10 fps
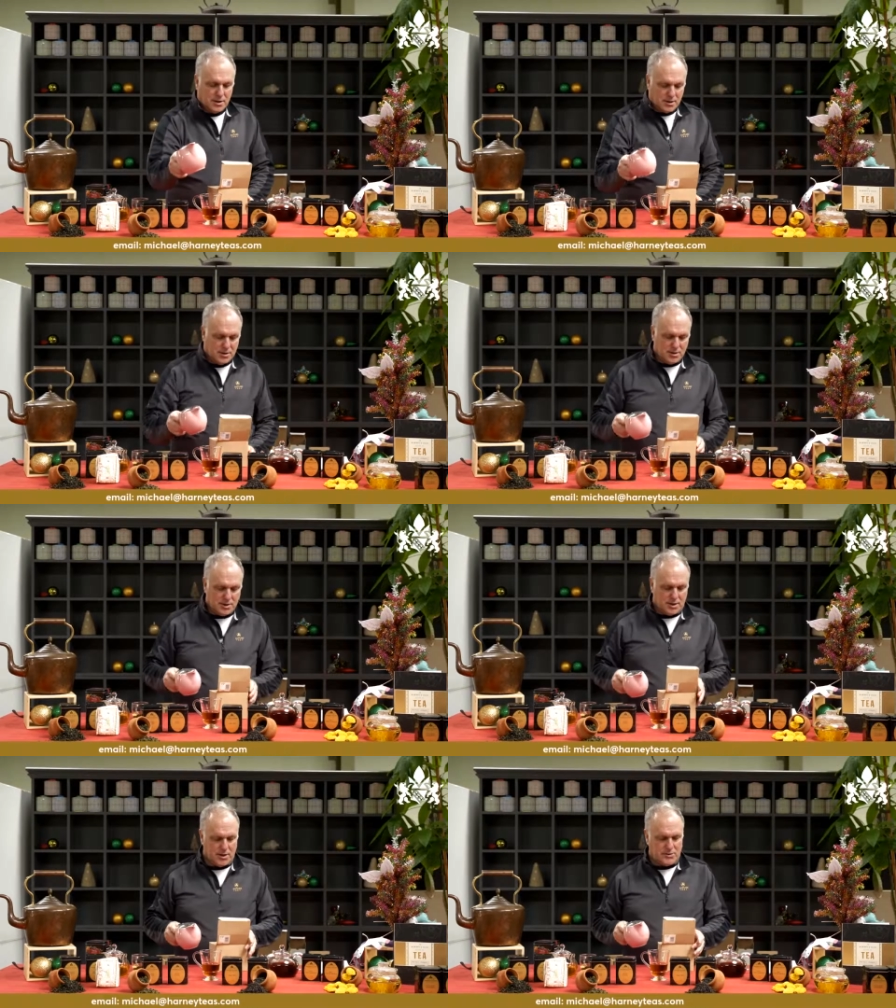Is
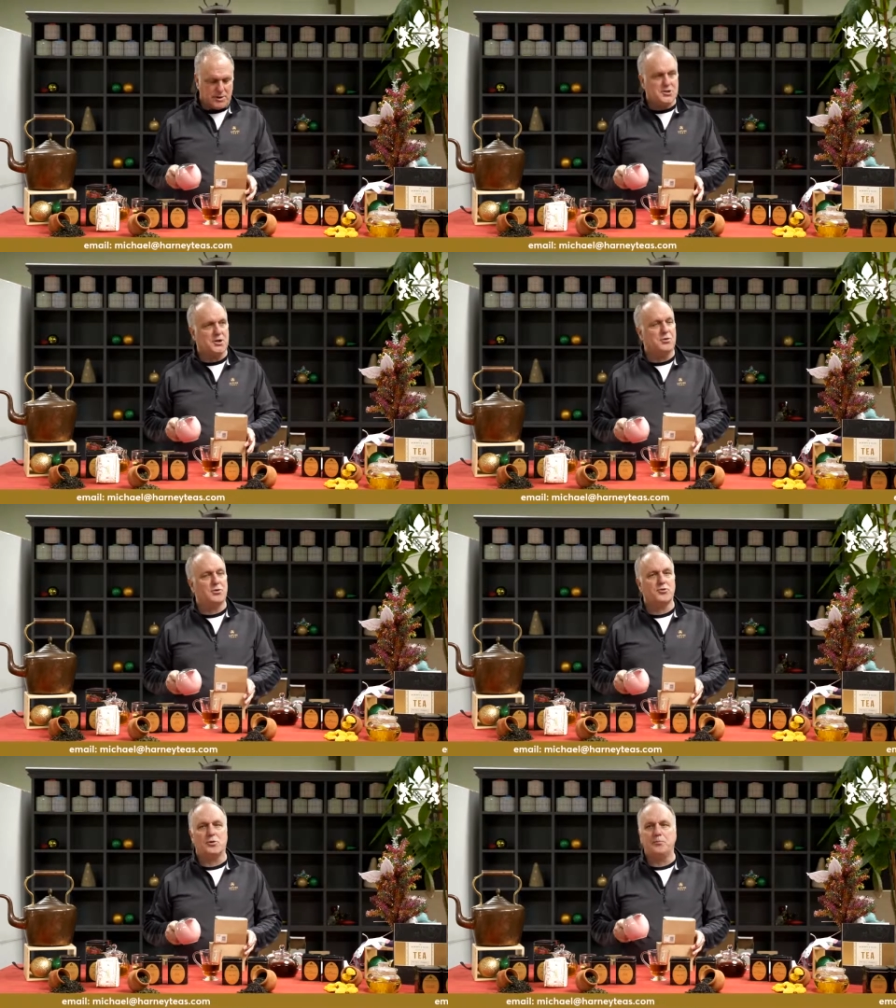that gender neutral?
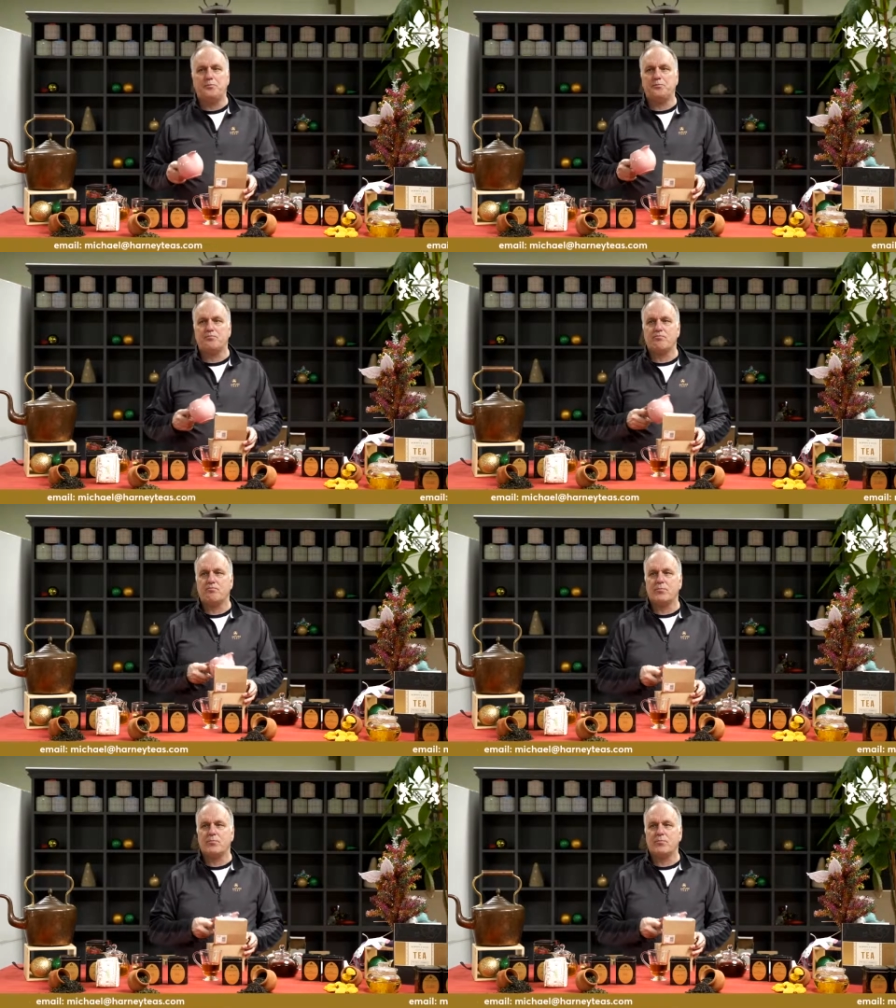Yes.